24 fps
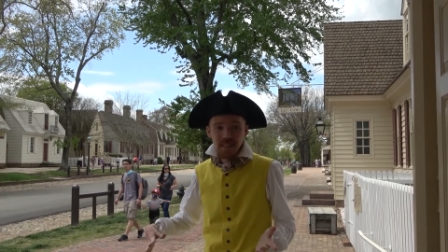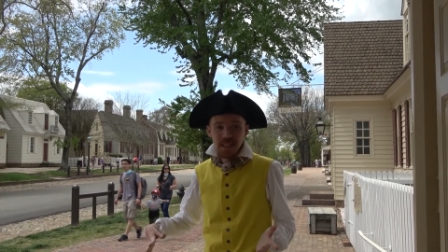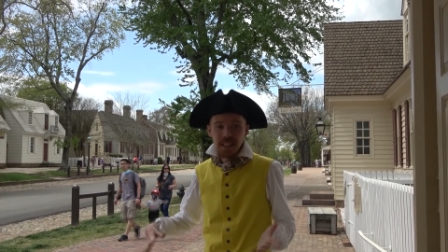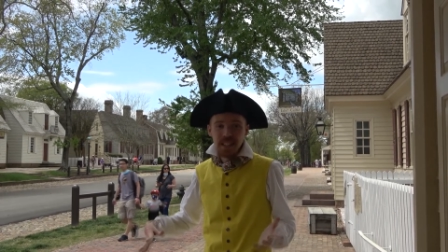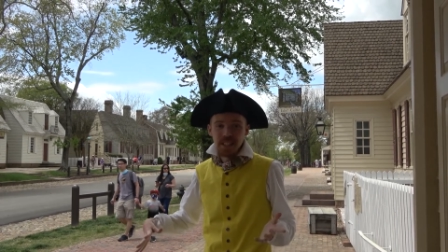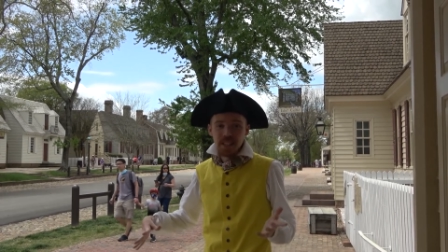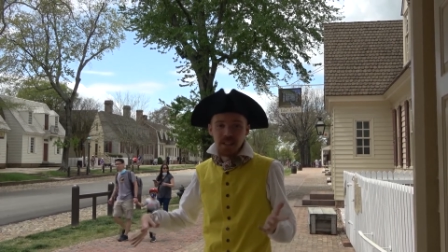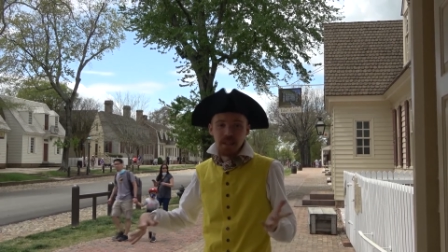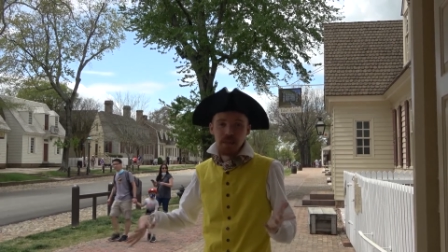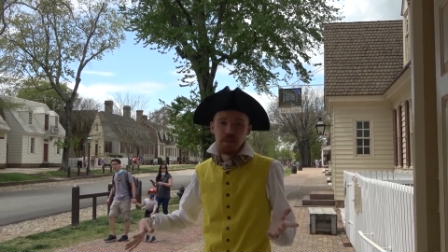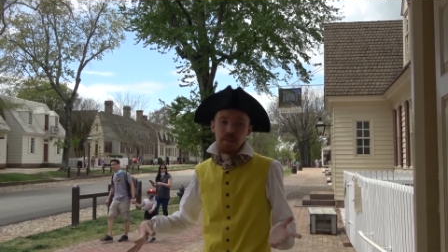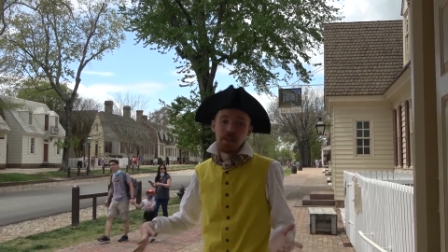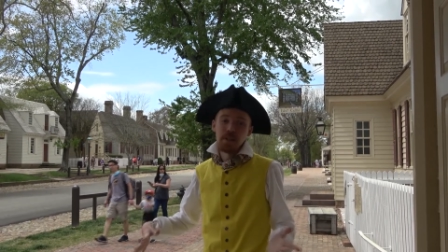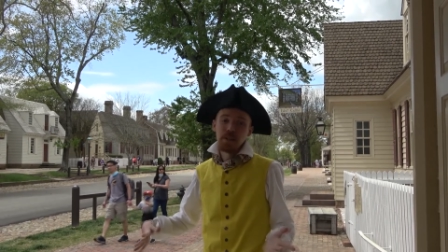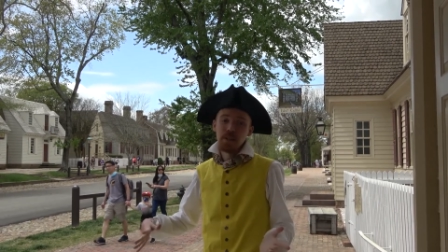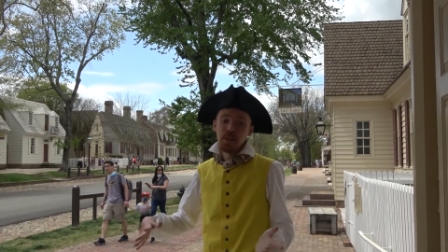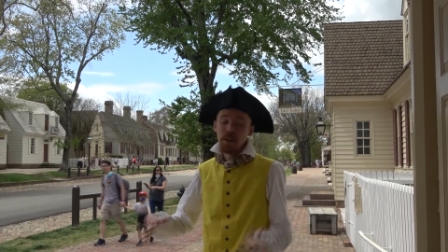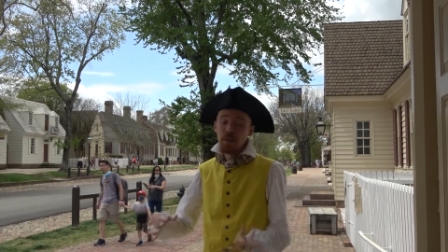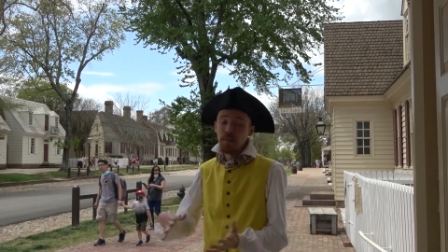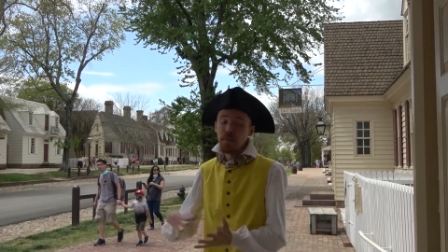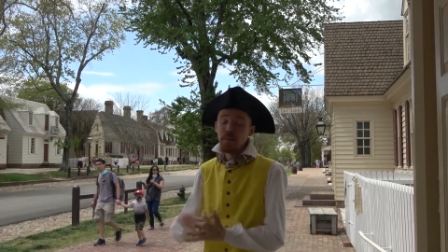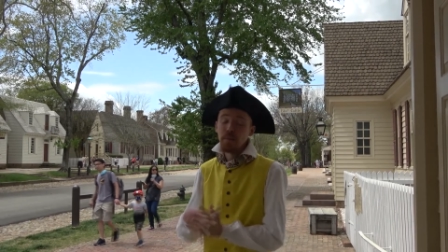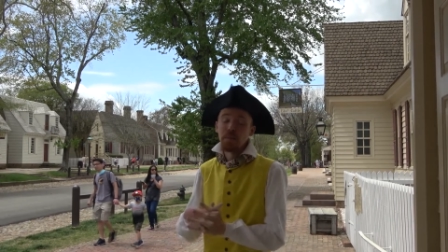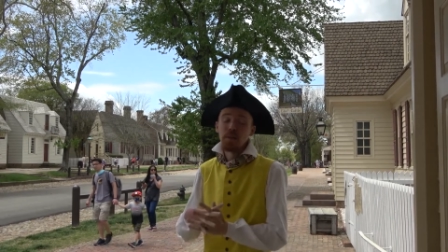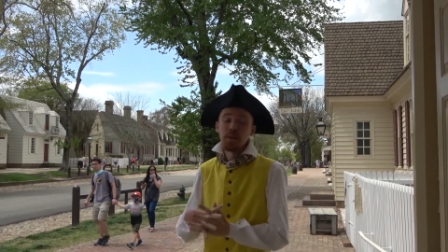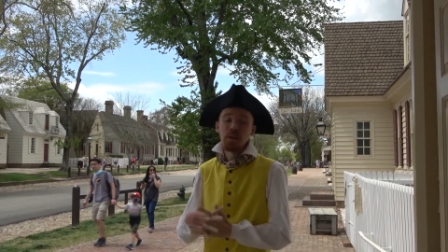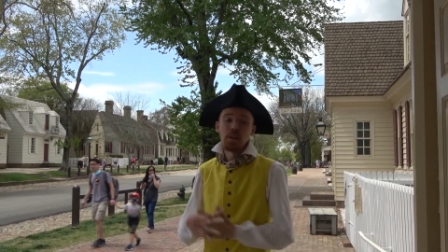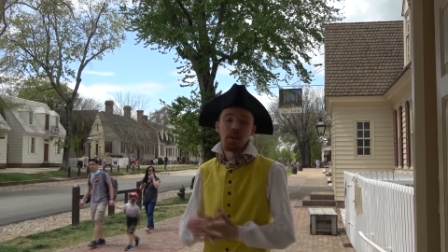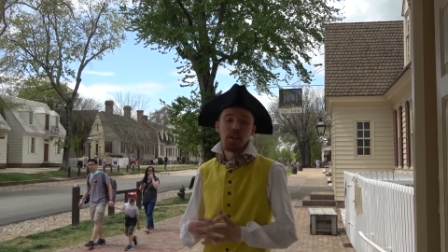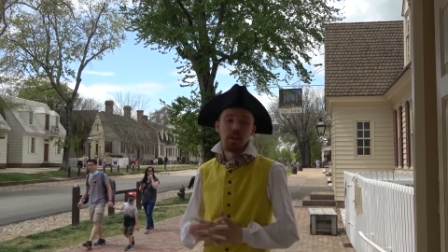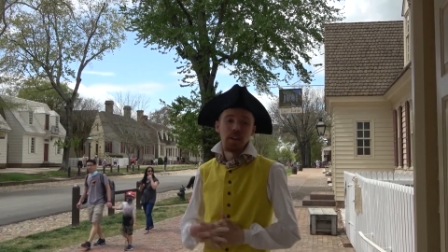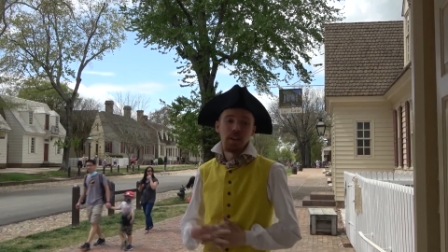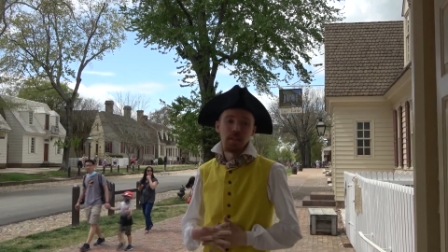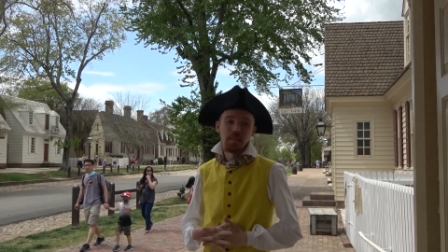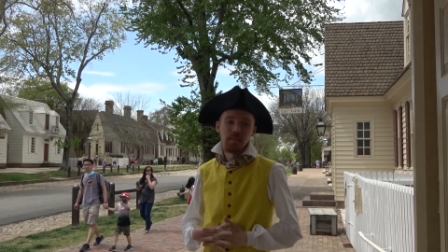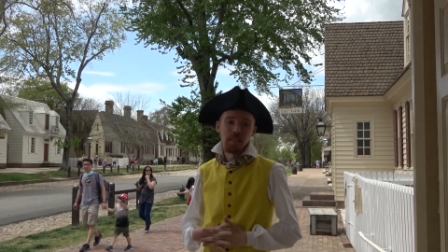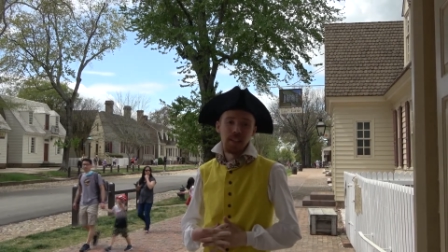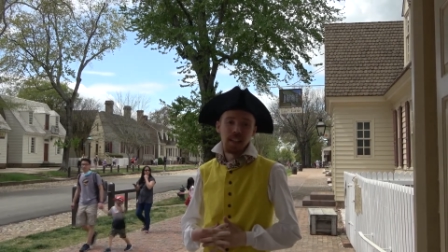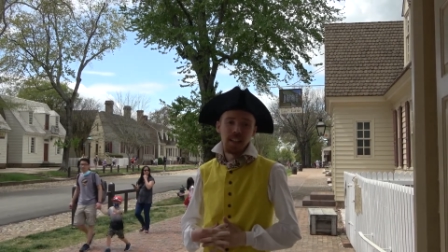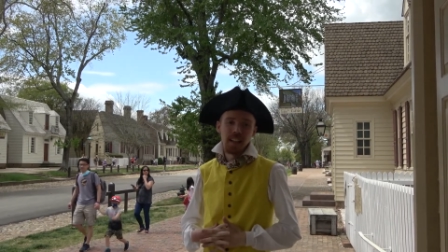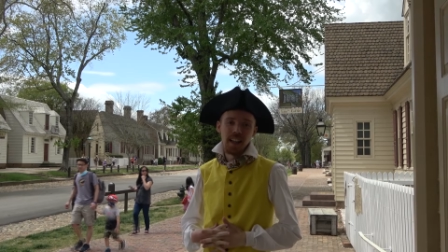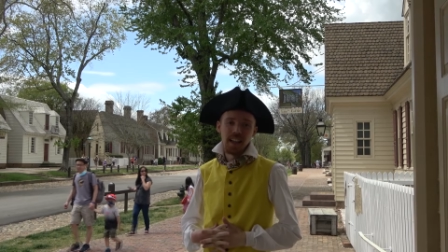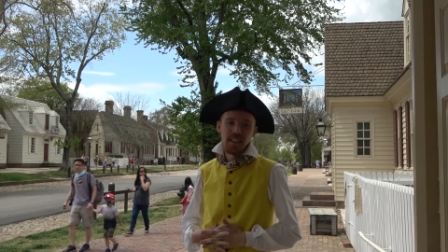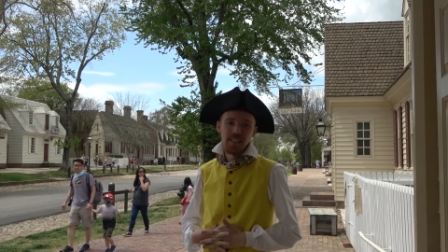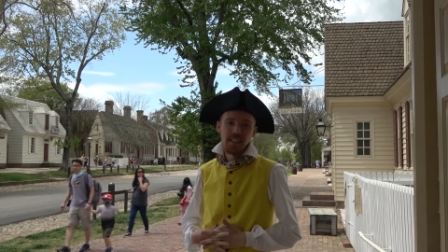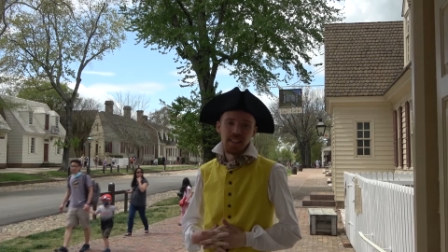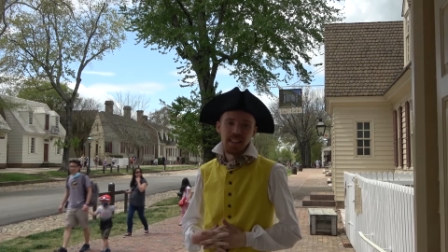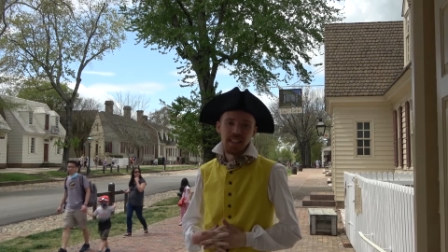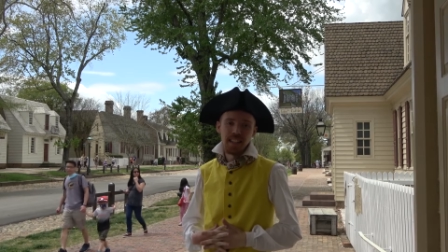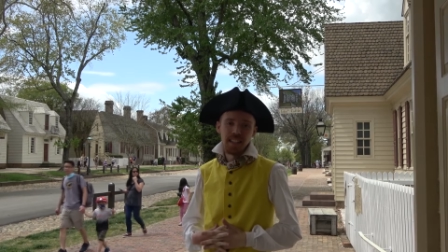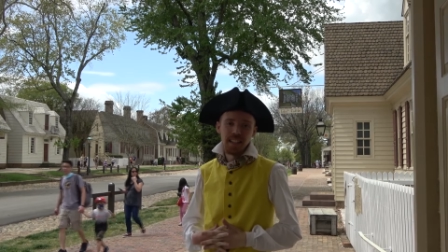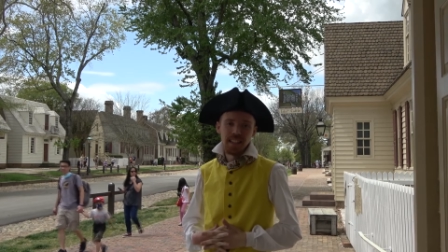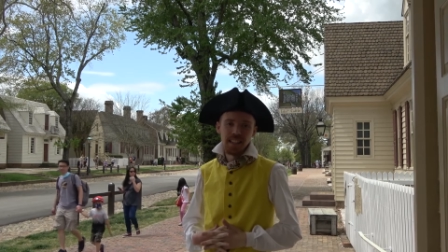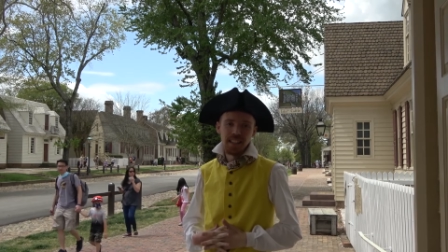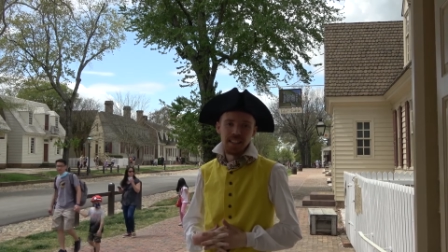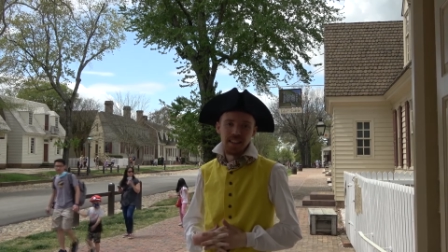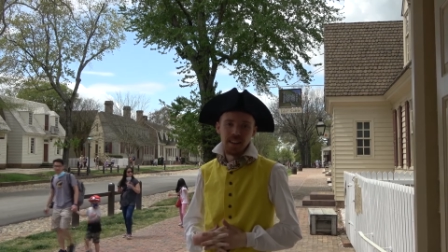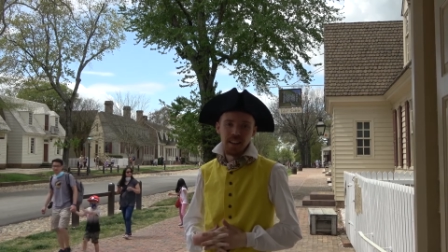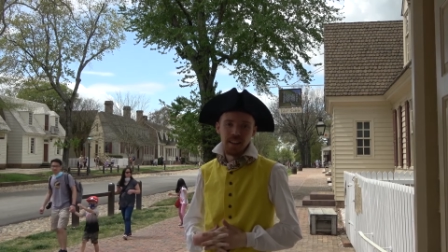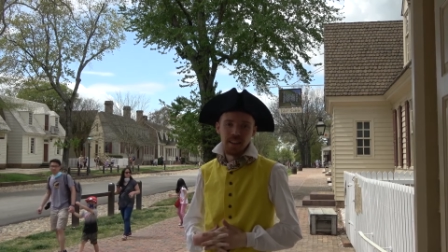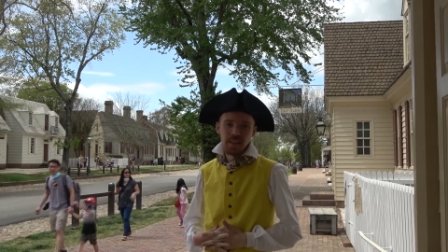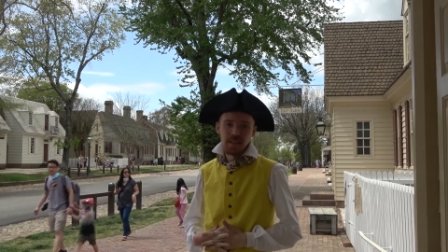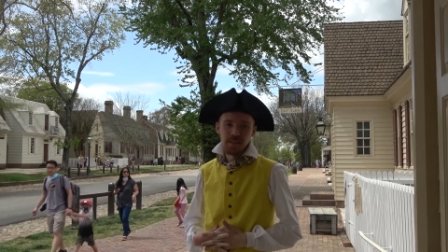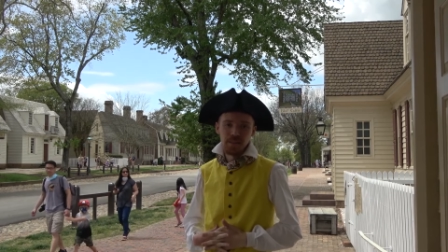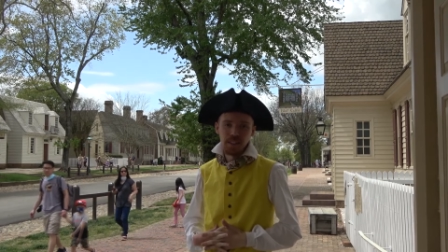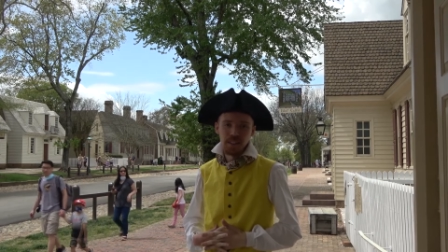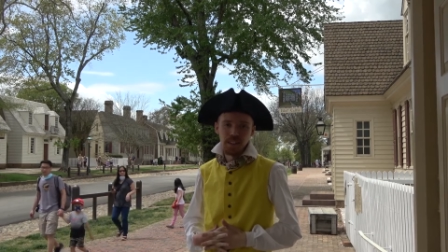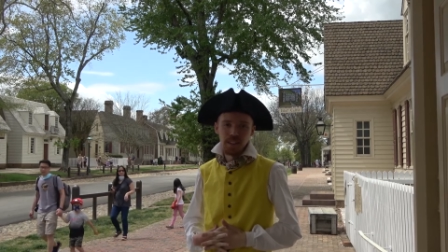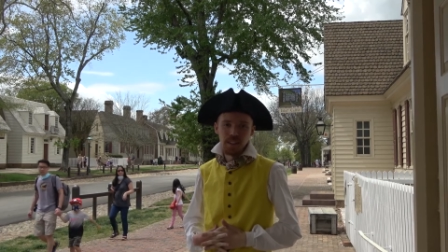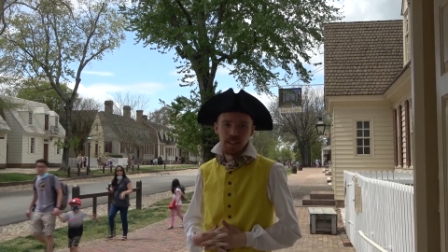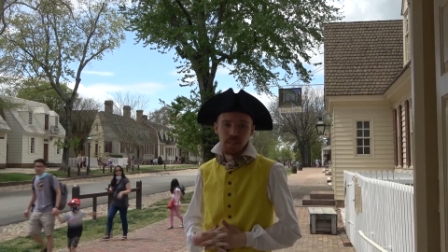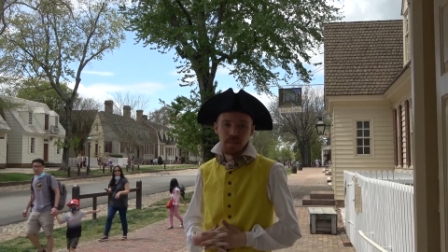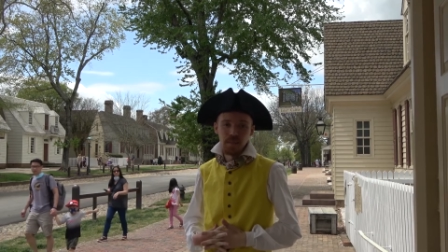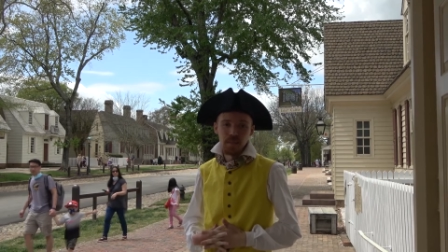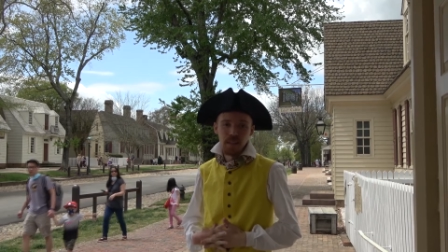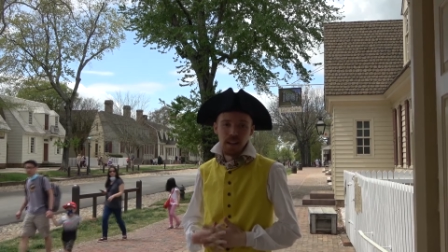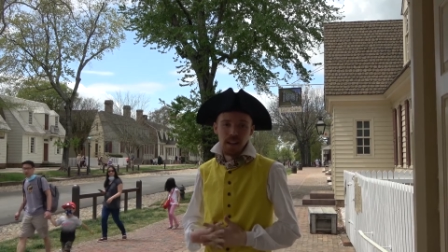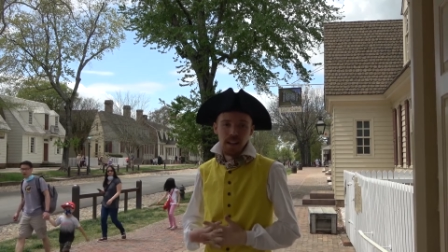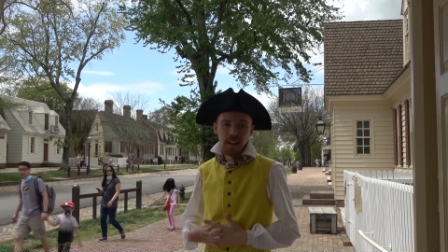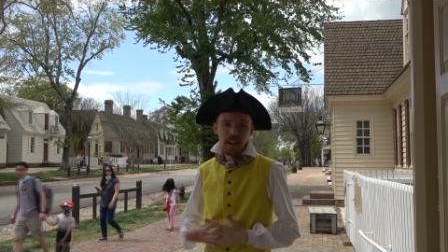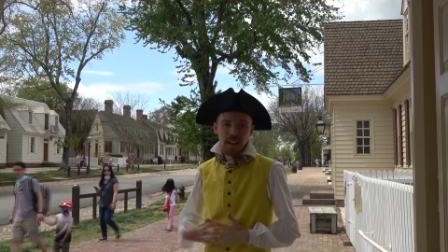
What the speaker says: because it's so much cooler in real life than it is on film.